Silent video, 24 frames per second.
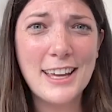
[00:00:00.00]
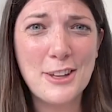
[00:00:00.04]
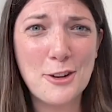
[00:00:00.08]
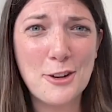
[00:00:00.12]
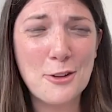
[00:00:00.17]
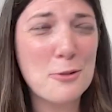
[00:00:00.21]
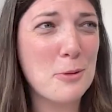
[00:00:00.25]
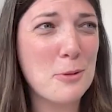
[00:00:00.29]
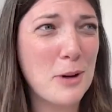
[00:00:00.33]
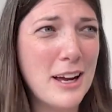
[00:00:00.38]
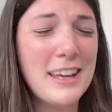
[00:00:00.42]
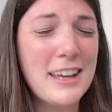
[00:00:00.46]

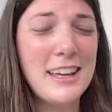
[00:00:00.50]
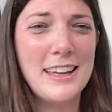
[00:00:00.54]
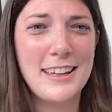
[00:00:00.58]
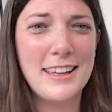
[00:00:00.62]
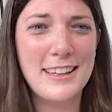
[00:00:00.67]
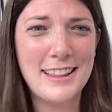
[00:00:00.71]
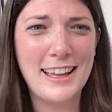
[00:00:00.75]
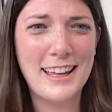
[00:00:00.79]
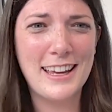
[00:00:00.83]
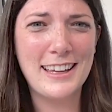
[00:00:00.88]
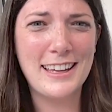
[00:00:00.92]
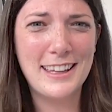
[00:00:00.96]
you're right.
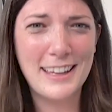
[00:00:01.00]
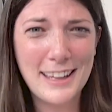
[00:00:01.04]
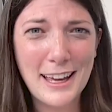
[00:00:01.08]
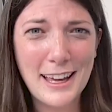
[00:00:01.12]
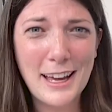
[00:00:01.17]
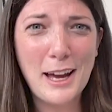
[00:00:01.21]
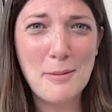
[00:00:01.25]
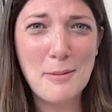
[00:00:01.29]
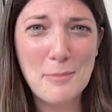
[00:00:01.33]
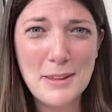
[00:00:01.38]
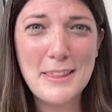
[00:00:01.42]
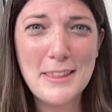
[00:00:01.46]
Like,
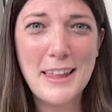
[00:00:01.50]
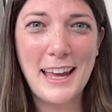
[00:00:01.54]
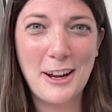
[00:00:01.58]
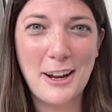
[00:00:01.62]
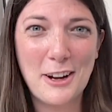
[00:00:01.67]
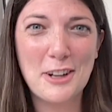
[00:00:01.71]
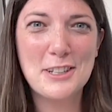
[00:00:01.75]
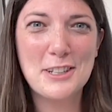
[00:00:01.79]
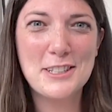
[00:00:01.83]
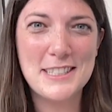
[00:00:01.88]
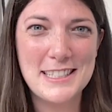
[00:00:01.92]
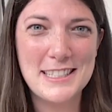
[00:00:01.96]
I'm in the
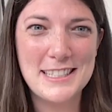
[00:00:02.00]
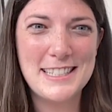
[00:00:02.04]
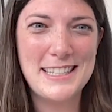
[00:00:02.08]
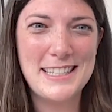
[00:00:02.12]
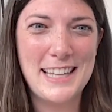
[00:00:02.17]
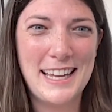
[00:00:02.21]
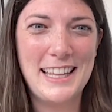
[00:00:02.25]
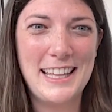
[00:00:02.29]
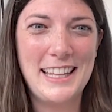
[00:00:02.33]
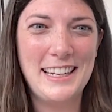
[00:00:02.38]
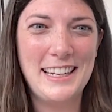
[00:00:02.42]
Ericsson stand.